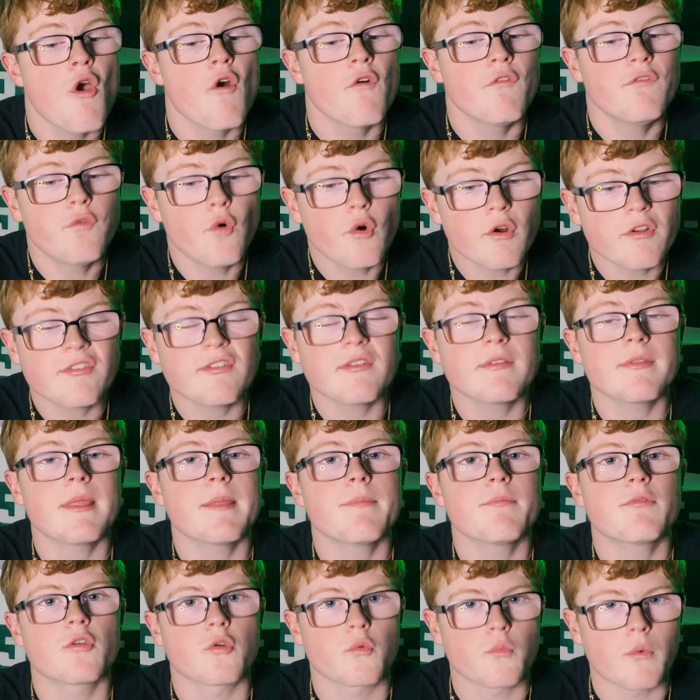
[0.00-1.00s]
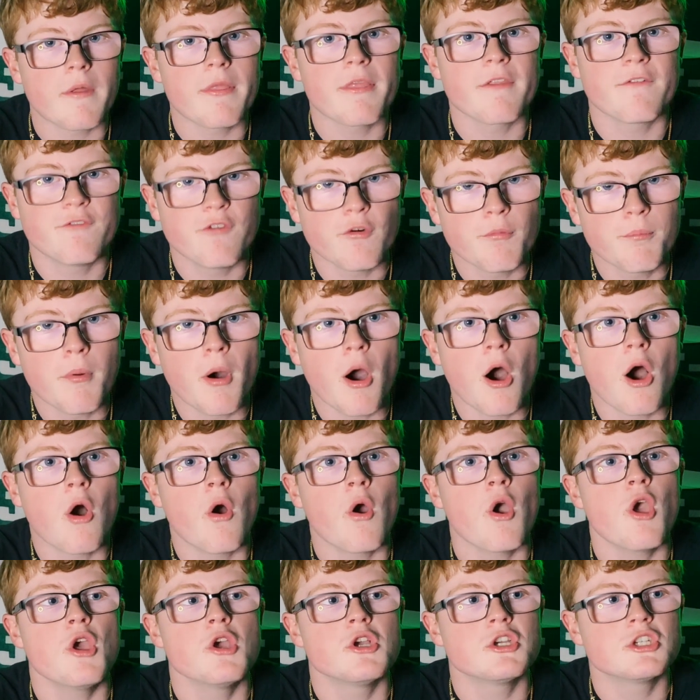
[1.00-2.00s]
Forcing them to run the
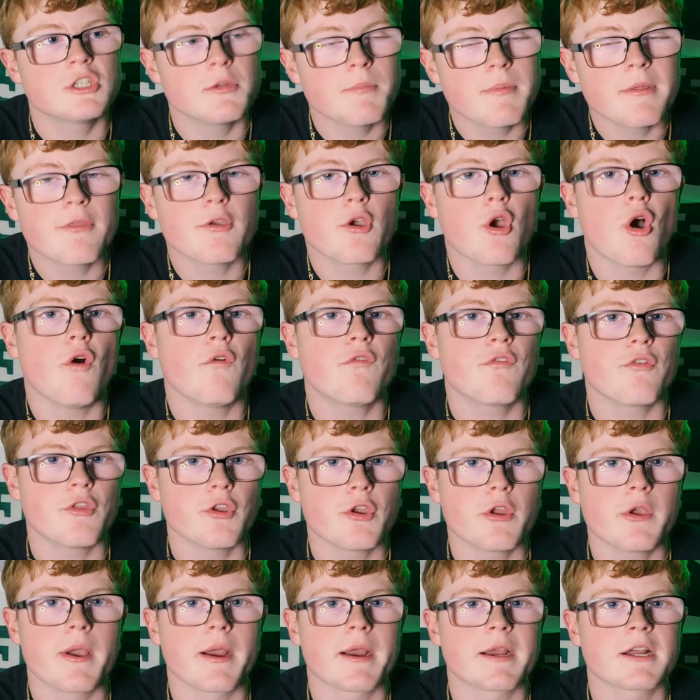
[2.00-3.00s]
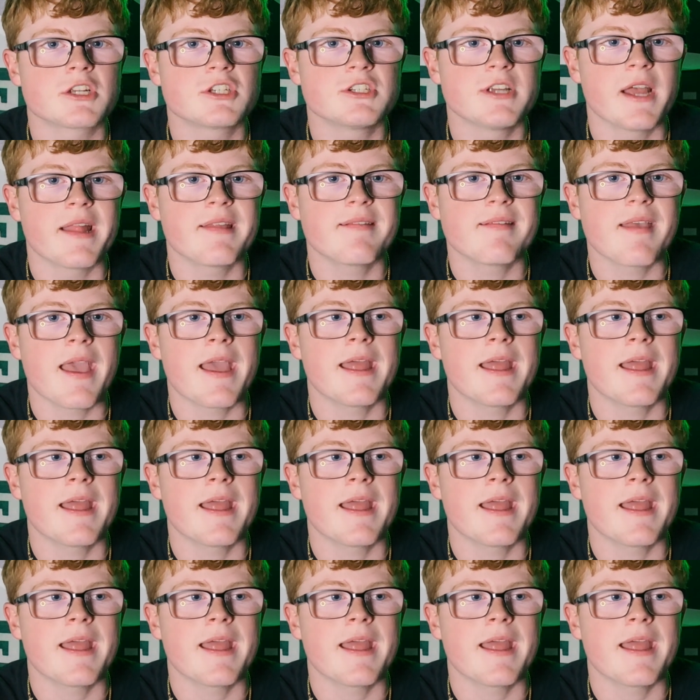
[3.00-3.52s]
football should be the goal for the New York Jets.